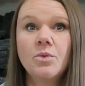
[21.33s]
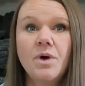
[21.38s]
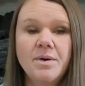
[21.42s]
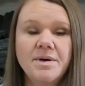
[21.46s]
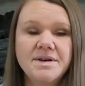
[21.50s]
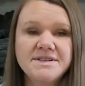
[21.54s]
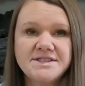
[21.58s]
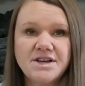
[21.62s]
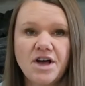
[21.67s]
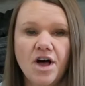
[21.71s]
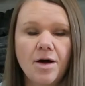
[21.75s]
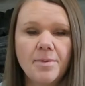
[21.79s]
we
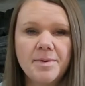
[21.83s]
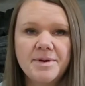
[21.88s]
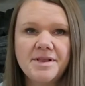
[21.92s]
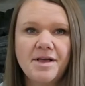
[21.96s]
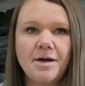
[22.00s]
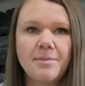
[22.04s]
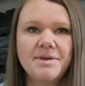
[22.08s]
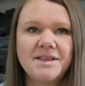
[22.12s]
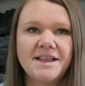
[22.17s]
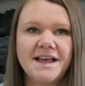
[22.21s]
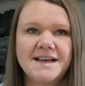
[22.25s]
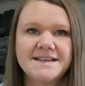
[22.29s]
went to Hobby
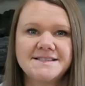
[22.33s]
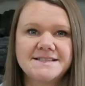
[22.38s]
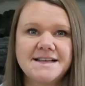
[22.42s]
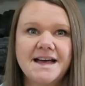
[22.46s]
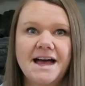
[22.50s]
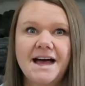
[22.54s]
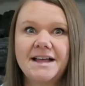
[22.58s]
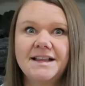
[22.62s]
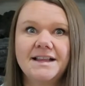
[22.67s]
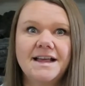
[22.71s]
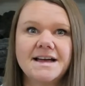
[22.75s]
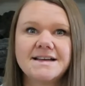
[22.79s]
Lobby last
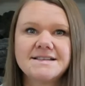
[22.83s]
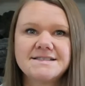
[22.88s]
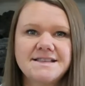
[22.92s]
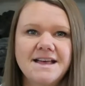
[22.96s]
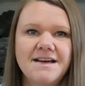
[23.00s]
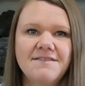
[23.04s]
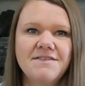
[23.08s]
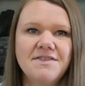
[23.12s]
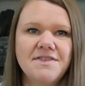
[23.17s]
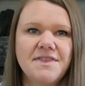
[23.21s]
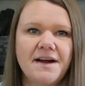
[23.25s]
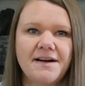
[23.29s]
night like
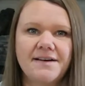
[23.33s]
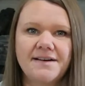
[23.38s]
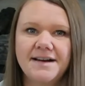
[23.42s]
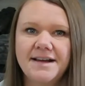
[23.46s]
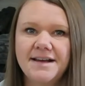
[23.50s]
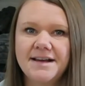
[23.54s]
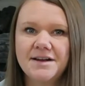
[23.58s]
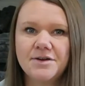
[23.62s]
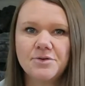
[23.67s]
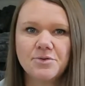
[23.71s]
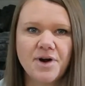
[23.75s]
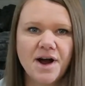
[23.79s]

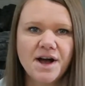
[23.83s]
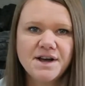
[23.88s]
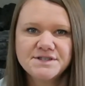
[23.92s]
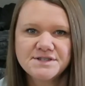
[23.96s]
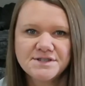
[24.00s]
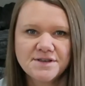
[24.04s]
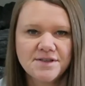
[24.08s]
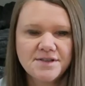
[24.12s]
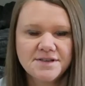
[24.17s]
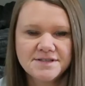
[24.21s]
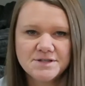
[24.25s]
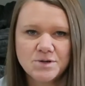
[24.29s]
7:30 and
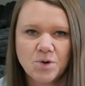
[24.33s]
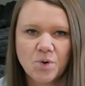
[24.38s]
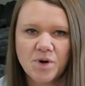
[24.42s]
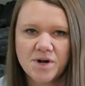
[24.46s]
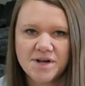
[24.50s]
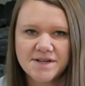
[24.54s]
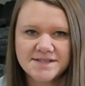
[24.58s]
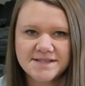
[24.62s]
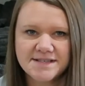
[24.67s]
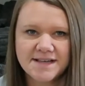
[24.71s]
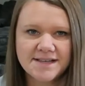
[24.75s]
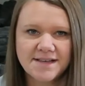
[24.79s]
rushed to the
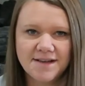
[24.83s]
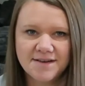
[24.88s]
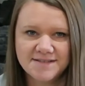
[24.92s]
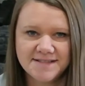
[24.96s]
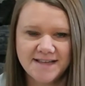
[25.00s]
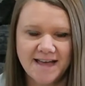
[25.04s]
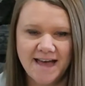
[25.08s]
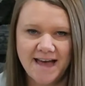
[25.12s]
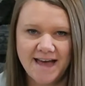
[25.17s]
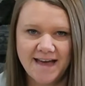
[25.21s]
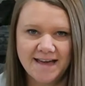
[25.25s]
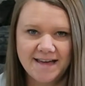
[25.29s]
store because it
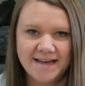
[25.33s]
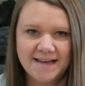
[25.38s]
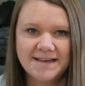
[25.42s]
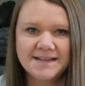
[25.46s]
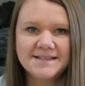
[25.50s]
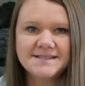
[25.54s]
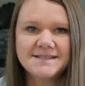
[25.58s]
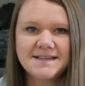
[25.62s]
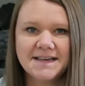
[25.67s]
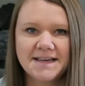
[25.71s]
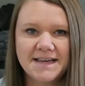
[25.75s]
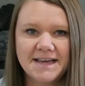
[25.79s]
closed at
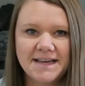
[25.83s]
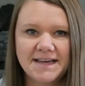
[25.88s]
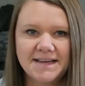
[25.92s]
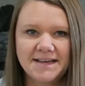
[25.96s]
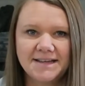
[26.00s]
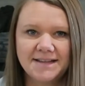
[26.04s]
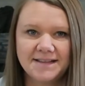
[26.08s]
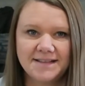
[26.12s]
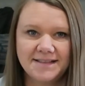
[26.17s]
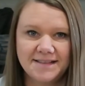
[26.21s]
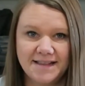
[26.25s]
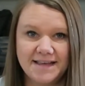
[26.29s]
8 to
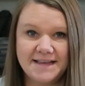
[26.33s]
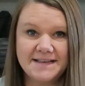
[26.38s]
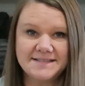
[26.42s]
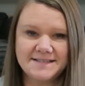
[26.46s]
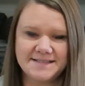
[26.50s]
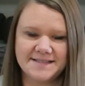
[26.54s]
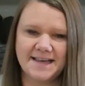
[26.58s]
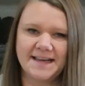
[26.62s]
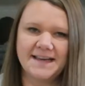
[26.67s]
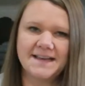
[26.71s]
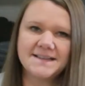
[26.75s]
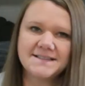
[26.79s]
get
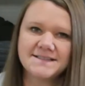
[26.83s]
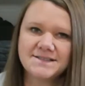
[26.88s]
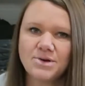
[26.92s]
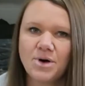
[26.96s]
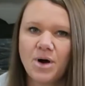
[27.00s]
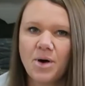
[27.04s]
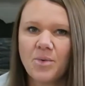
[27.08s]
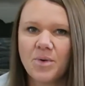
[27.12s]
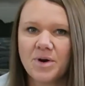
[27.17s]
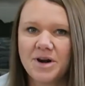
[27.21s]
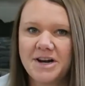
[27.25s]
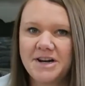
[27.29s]
these things.
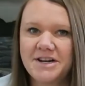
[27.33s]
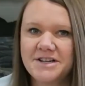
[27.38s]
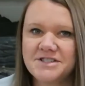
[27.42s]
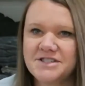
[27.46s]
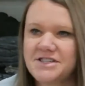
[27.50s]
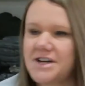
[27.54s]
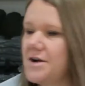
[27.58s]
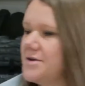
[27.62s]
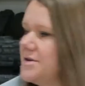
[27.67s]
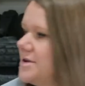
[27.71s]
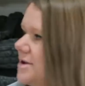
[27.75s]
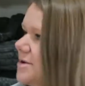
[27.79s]
So I wanted to
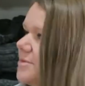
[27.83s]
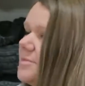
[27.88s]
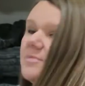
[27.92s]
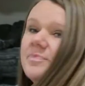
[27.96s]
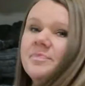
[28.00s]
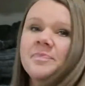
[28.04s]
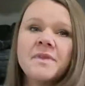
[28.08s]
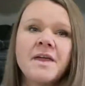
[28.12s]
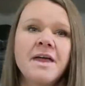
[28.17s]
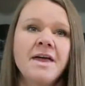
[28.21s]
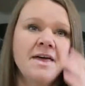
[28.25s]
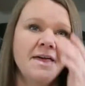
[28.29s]
show you.
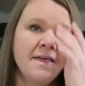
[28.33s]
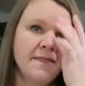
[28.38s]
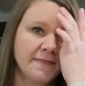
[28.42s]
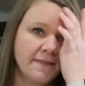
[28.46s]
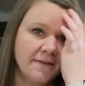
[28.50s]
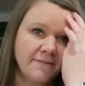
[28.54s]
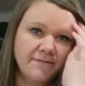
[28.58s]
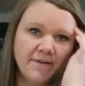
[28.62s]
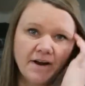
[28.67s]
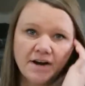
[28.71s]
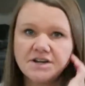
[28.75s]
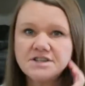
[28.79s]

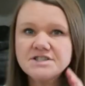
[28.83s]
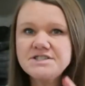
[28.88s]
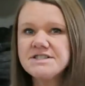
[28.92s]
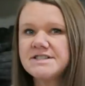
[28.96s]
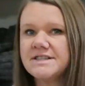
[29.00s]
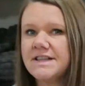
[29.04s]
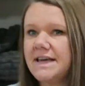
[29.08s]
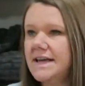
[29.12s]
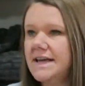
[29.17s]
The first